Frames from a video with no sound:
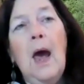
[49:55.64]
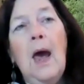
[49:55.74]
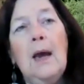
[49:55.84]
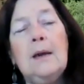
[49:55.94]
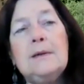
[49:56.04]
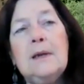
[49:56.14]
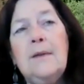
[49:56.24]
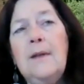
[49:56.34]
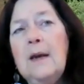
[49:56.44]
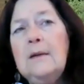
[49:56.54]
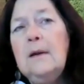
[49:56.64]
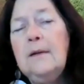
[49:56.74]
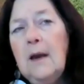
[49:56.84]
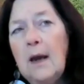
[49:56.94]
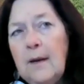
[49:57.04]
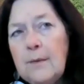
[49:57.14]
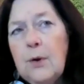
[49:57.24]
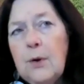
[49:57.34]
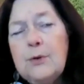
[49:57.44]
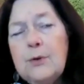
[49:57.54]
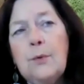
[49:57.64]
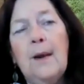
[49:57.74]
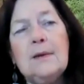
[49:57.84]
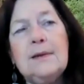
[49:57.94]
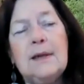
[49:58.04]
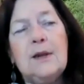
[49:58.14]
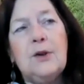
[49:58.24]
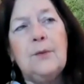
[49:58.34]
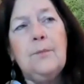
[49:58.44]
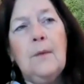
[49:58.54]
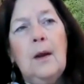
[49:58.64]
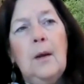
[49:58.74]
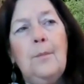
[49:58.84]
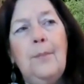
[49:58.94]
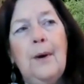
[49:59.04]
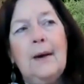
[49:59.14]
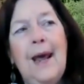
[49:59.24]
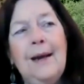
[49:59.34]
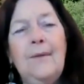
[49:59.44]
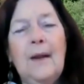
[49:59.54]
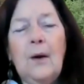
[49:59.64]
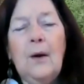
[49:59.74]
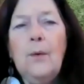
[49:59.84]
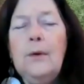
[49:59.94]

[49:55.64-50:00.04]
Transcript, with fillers: And uh, then the, there was also a male teacher. But out of that whole